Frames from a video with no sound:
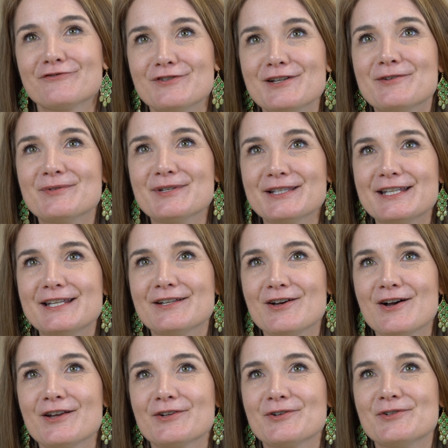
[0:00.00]
frequently at
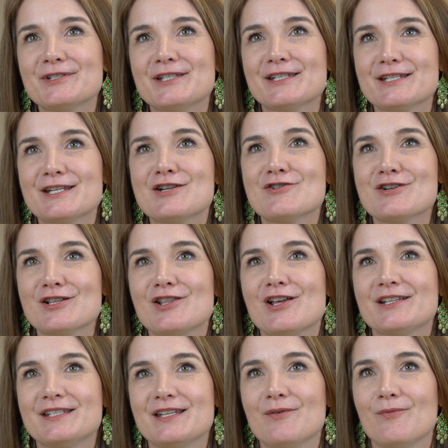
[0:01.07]
Audicles is a hearing
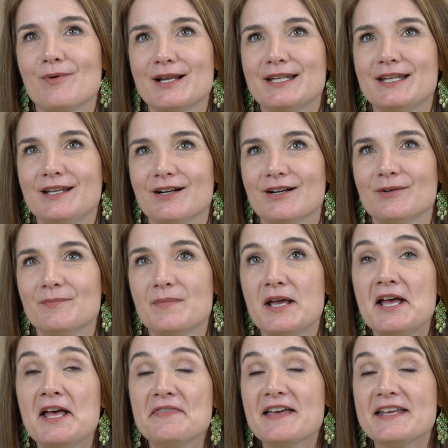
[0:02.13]
loss in one ear.
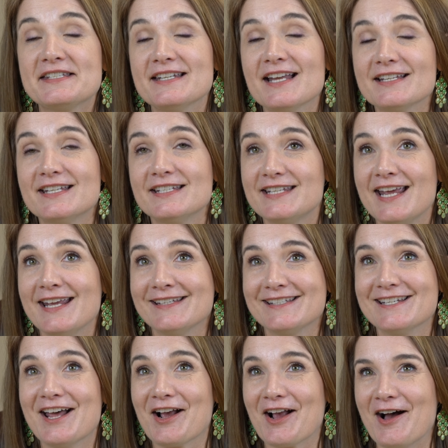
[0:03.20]
That's not to say
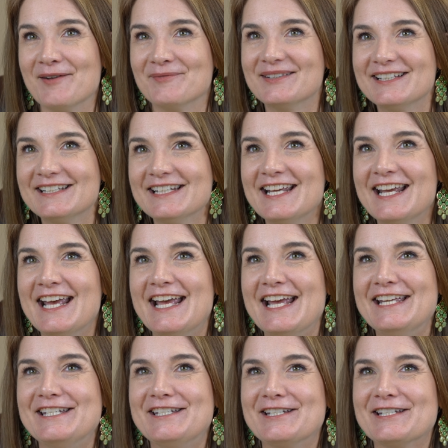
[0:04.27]
it's not common,
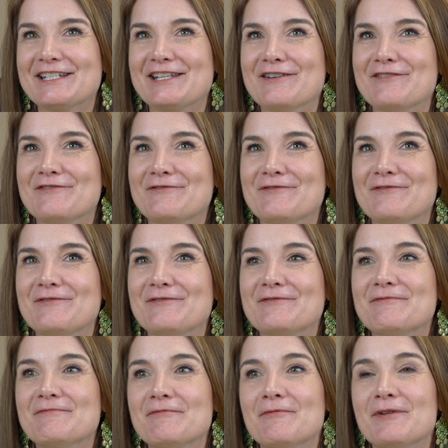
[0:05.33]
it's just that
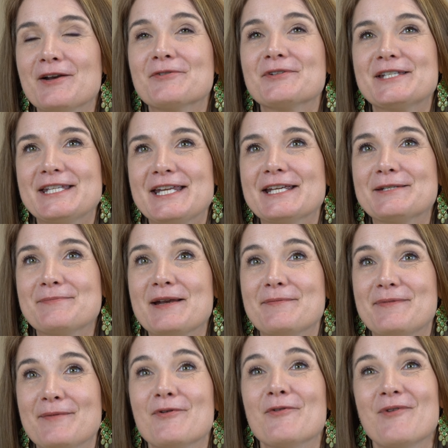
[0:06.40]
we don't see as many
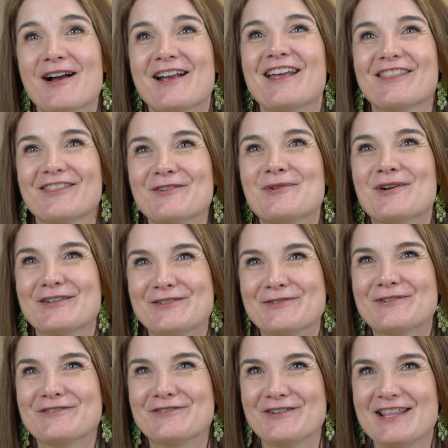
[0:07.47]
people walking through our
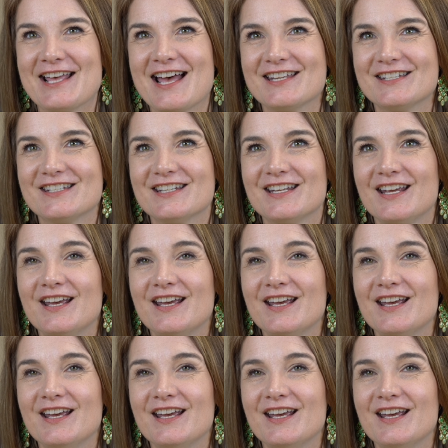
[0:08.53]
door for that.